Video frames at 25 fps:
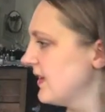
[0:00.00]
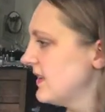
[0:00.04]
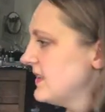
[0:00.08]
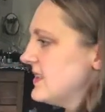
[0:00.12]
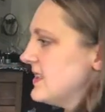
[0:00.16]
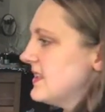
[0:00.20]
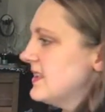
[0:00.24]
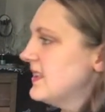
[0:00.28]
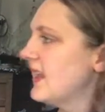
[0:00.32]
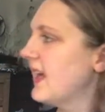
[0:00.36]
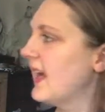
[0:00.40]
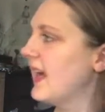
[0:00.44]
I
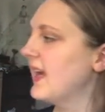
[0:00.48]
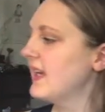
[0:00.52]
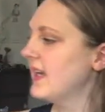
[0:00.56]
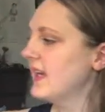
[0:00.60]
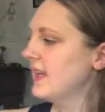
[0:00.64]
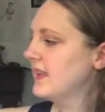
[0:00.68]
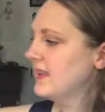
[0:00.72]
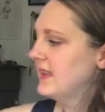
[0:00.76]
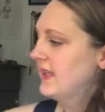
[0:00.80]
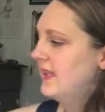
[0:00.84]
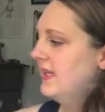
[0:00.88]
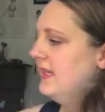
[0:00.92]
did that,
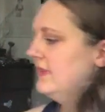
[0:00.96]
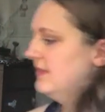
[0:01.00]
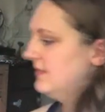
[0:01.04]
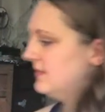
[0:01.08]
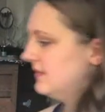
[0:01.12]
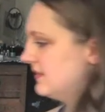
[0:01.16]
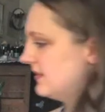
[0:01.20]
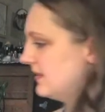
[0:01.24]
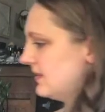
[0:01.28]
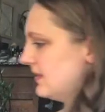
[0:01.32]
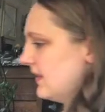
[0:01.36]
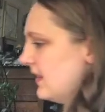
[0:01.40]
and then
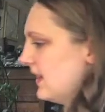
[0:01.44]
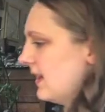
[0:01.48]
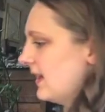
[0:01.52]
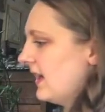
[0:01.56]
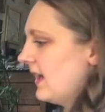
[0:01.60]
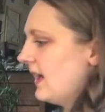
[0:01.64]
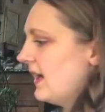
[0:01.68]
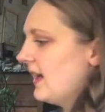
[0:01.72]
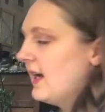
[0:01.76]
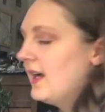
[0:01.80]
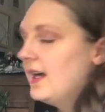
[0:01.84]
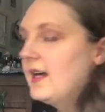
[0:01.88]

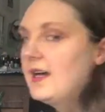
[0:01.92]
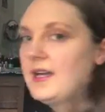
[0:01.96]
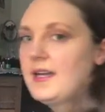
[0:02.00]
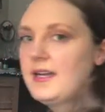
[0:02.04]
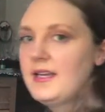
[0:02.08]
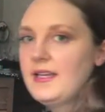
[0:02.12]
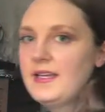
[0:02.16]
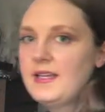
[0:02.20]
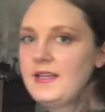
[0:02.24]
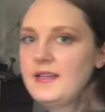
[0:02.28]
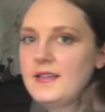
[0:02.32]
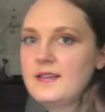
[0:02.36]

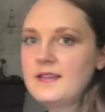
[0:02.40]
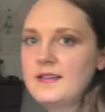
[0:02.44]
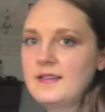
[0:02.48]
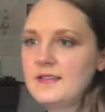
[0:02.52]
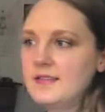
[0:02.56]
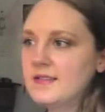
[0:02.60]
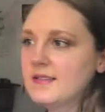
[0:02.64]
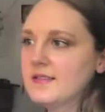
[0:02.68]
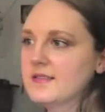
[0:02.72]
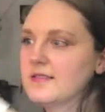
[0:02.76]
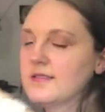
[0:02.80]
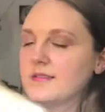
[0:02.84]
I
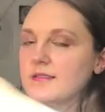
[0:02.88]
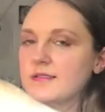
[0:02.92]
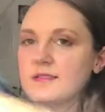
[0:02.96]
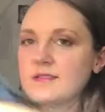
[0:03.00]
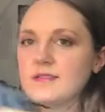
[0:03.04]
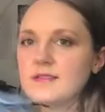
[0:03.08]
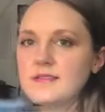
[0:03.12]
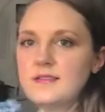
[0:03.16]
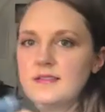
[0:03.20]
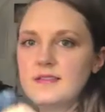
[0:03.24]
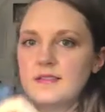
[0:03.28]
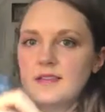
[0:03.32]

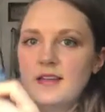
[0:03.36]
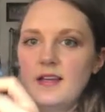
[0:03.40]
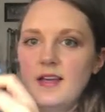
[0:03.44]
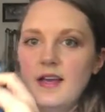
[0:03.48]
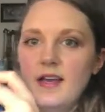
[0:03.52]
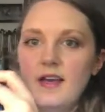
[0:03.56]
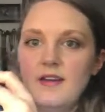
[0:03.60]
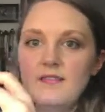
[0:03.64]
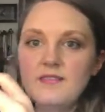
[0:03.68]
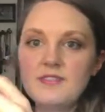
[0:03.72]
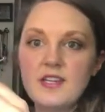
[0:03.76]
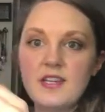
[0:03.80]

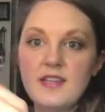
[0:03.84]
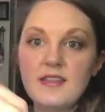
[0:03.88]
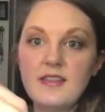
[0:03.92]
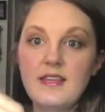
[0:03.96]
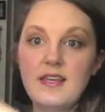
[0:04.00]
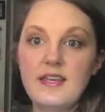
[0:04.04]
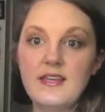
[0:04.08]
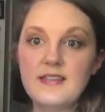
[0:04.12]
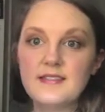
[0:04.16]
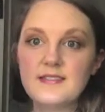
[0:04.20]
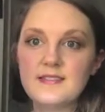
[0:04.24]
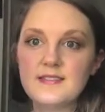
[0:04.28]
have done
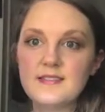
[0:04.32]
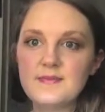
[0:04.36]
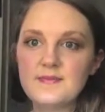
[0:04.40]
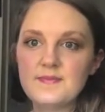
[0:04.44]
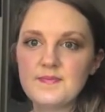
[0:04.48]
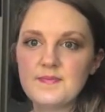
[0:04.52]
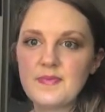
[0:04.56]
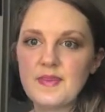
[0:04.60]
this.